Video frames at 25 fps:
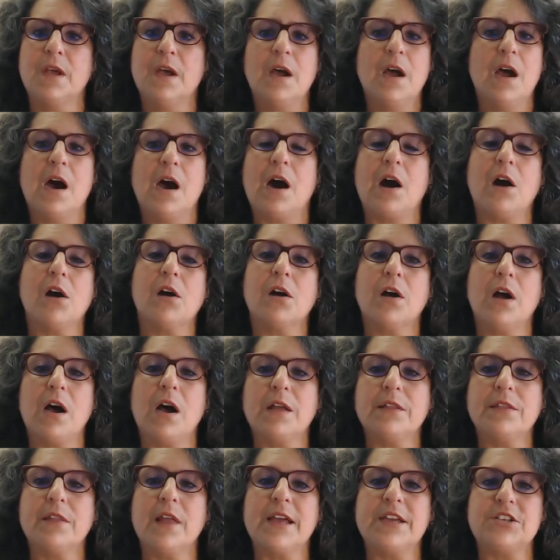our
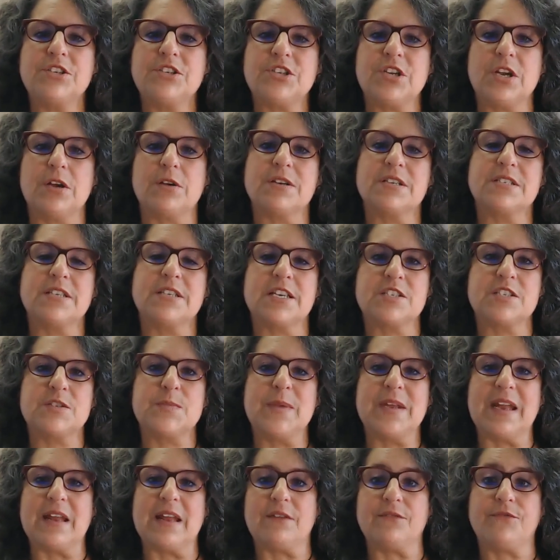online chair assessment
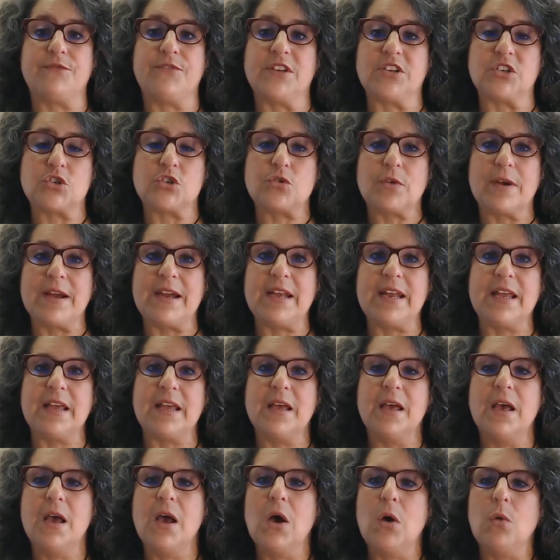and fit training
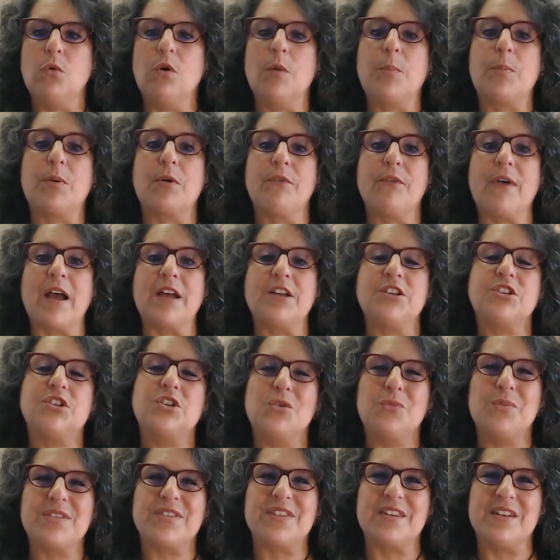will provide you
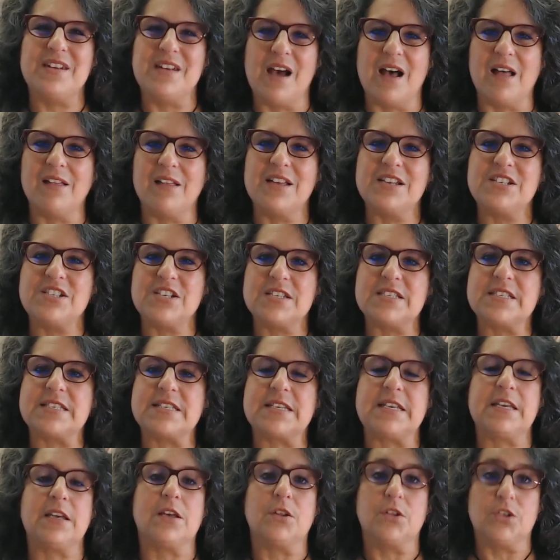with the knowledge and
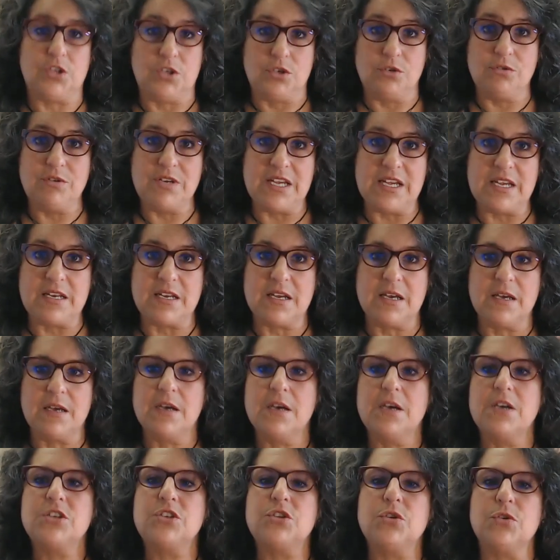skill you need
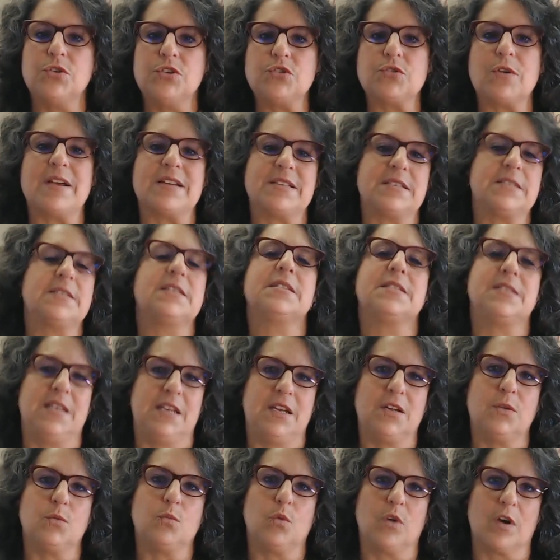to address the
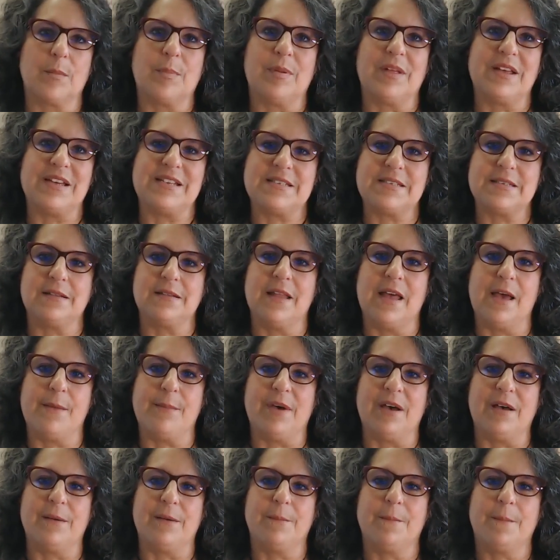seated workplace dilemma.
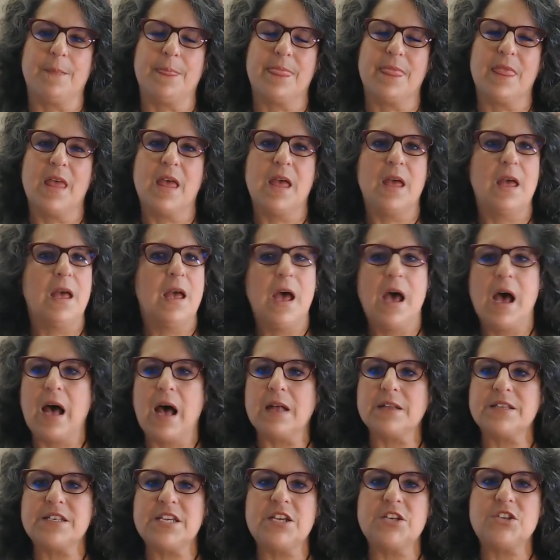I'll
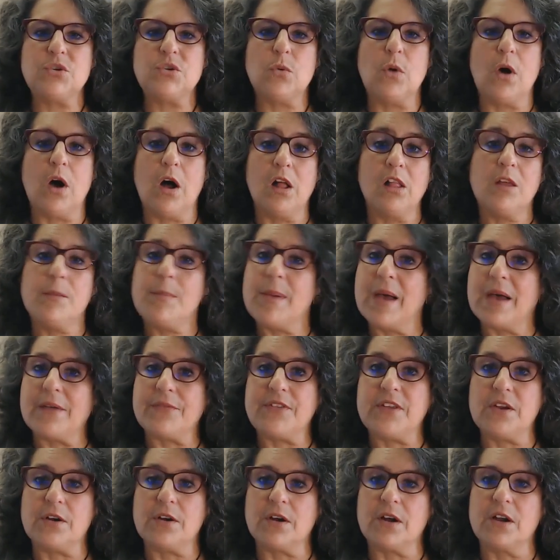teach you all about the
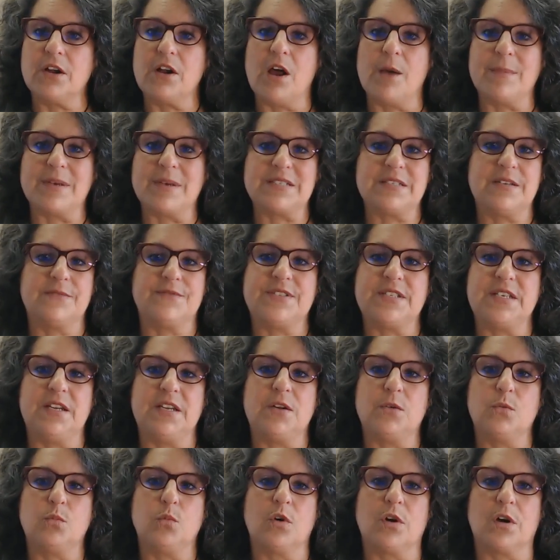ergonomics of
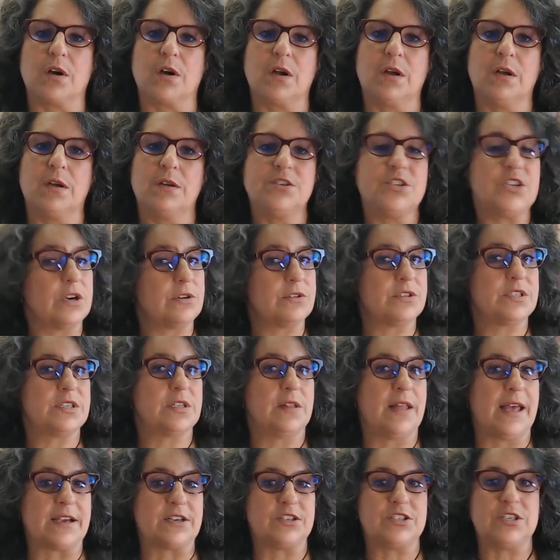seated work, chair
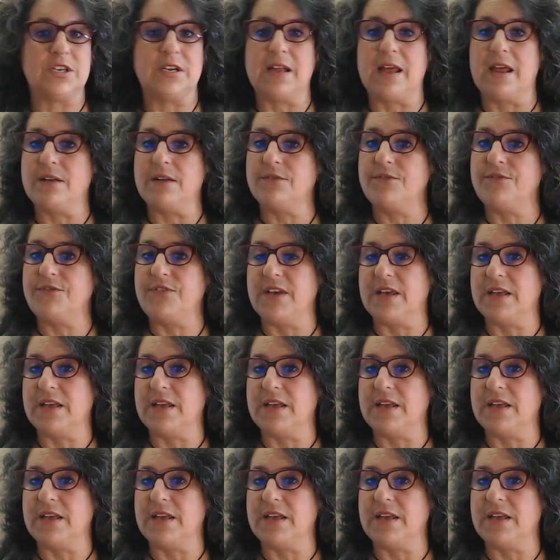selection, and fit.